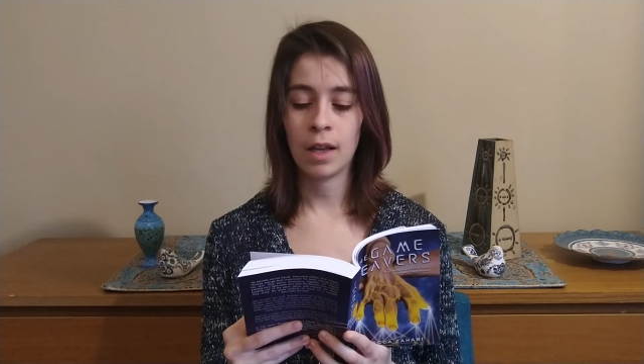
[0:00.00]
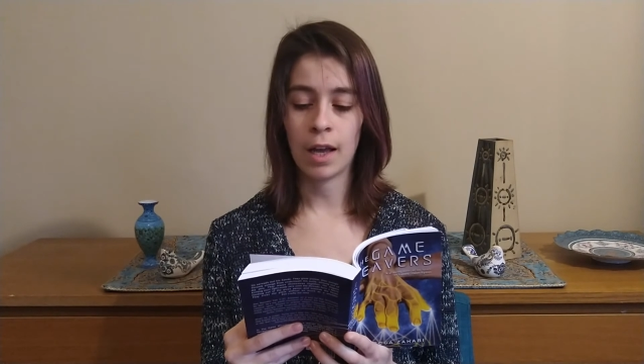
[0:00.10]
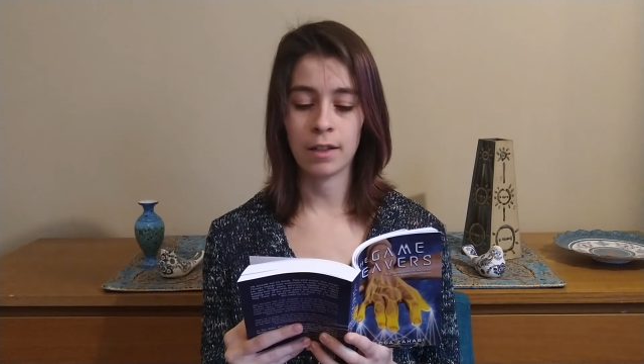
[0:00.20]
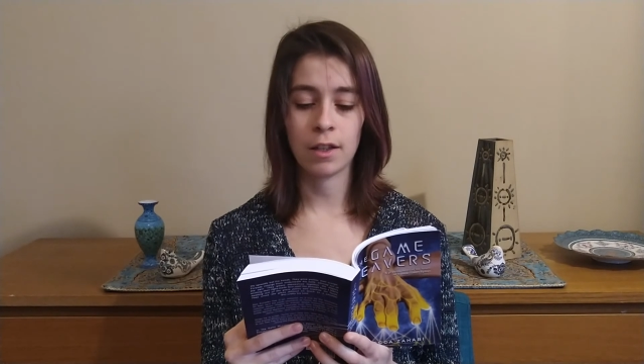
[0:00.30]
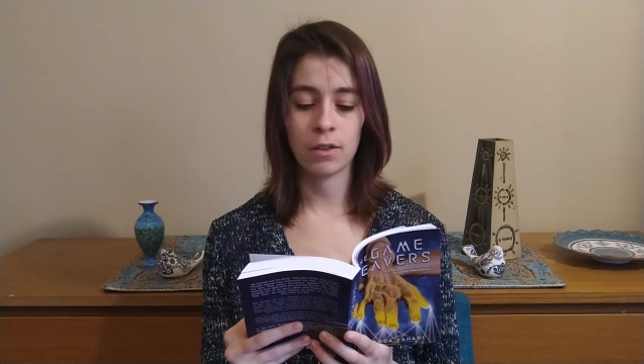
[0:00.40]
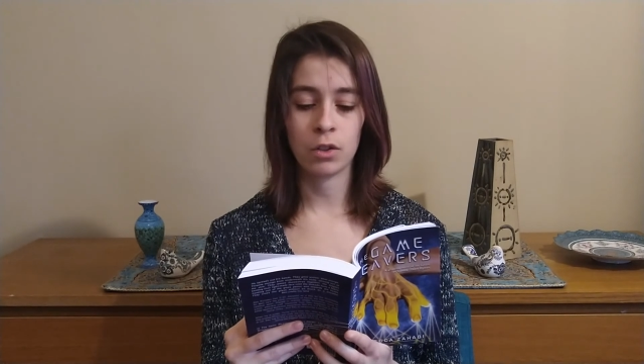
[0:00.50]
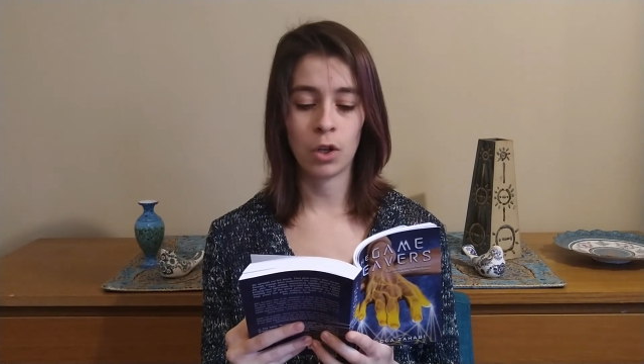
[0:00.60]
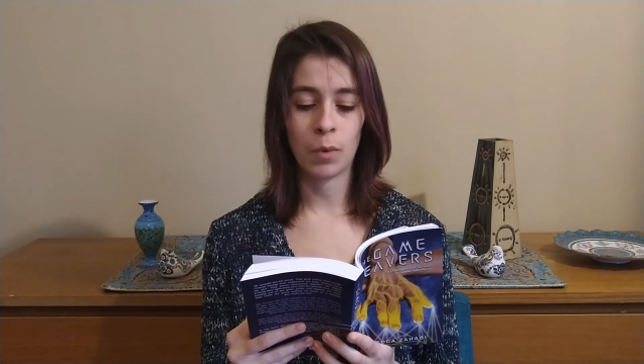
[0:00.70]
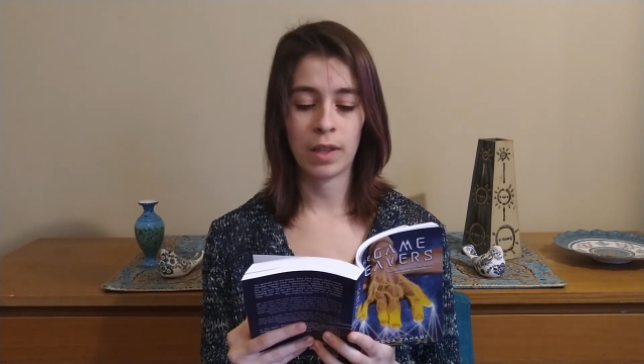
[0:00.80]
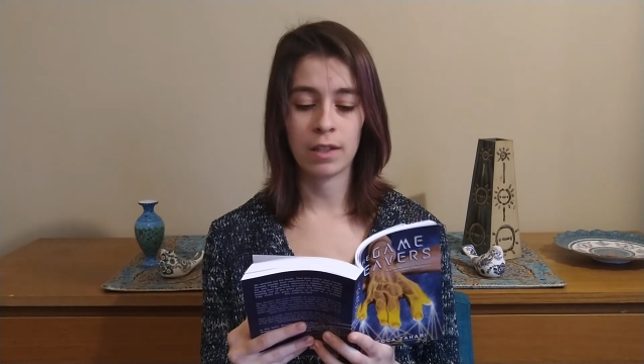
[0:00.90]
and doesn't know
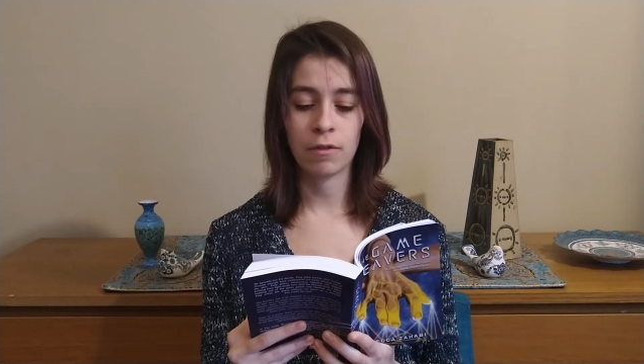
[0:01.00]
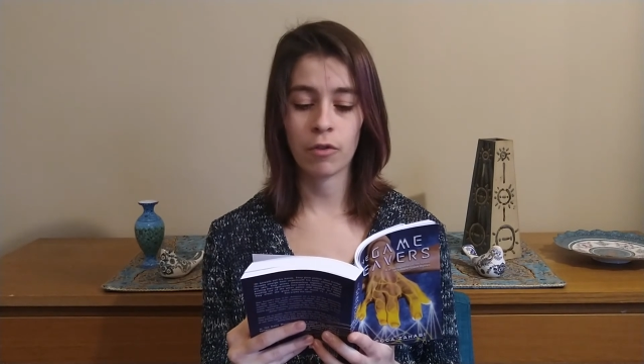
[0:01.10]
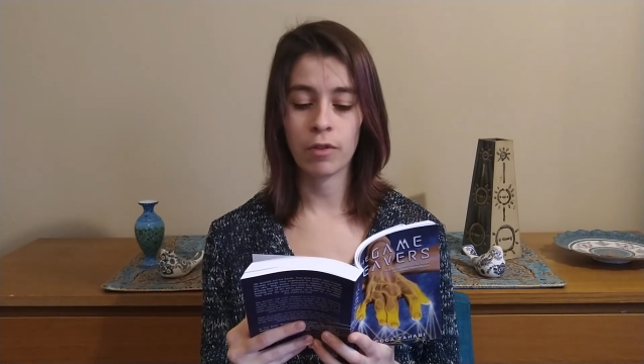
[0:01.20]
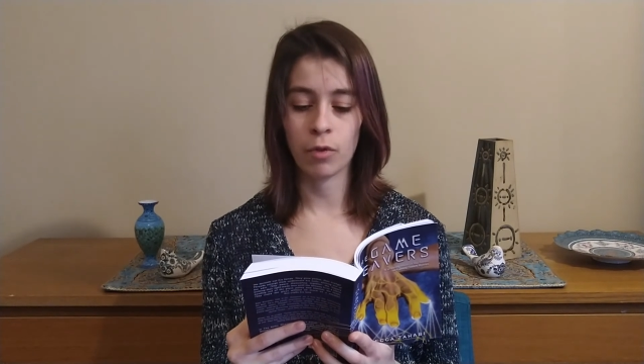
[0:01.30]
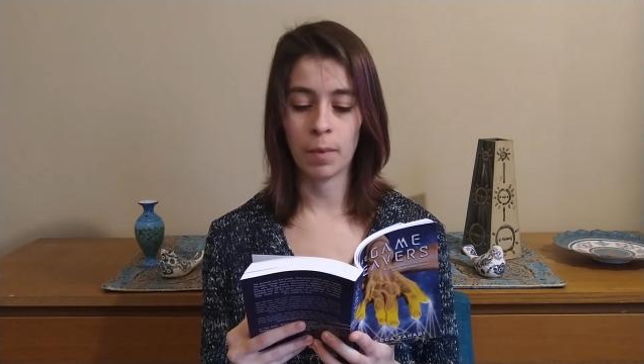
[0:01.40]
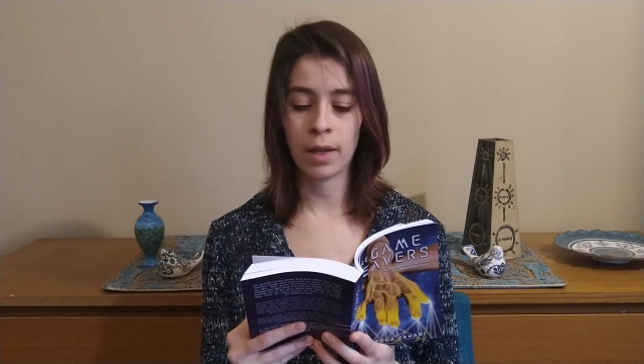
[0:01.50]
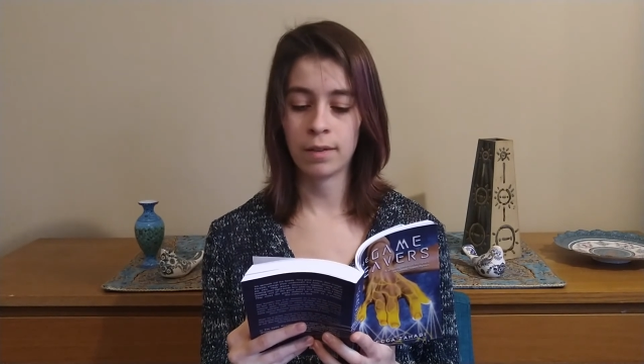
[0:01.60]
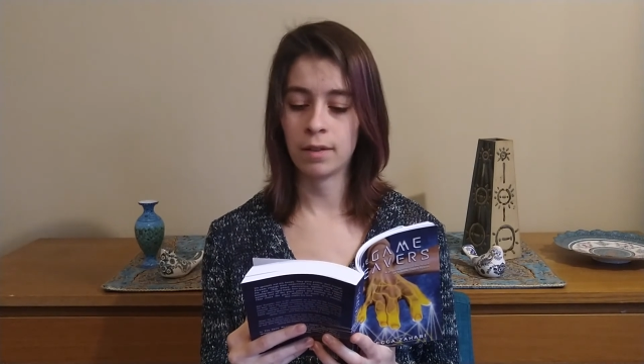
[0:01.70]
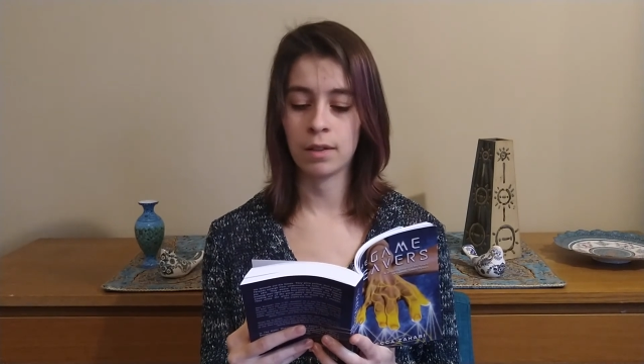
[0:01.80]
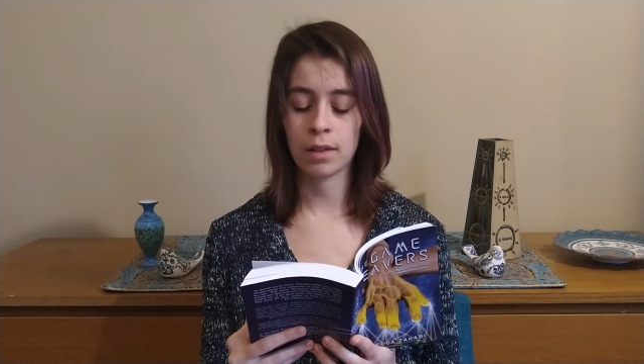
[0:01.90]
where this free-form
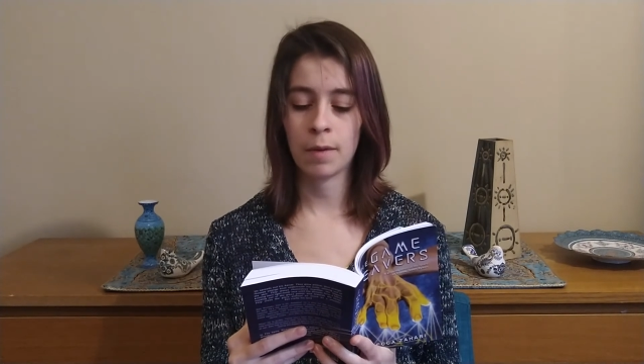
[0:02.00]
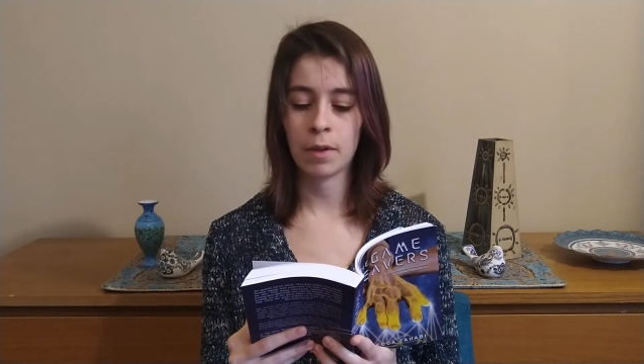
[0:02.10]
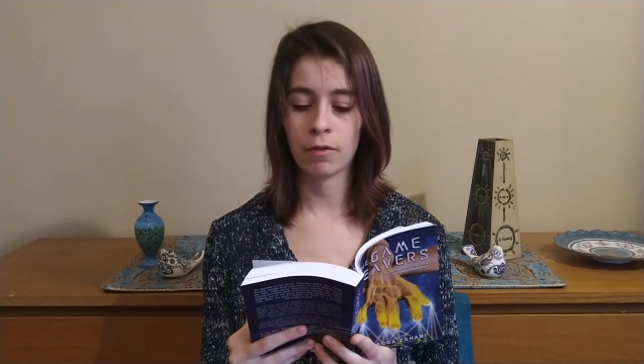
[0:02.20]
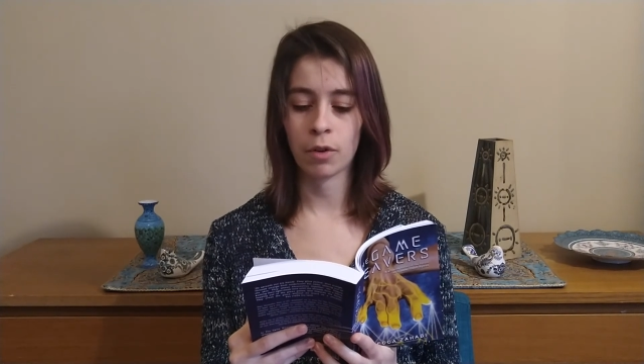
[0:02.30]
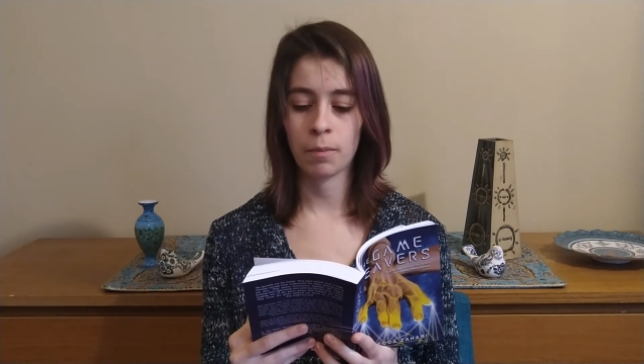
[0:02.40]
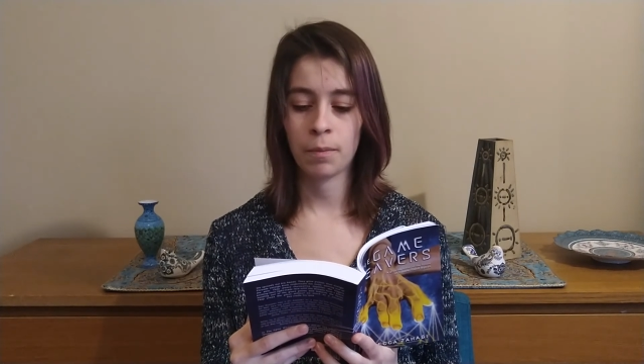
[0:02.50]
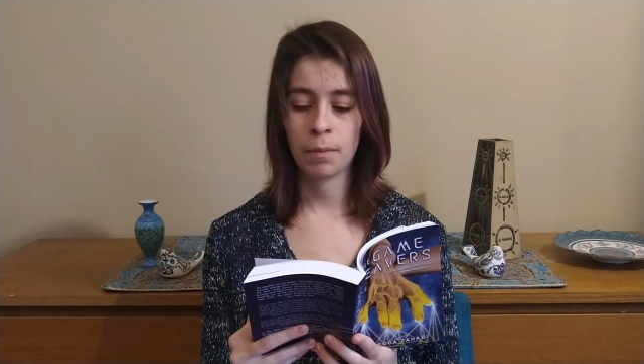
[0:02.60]
answer is coming from.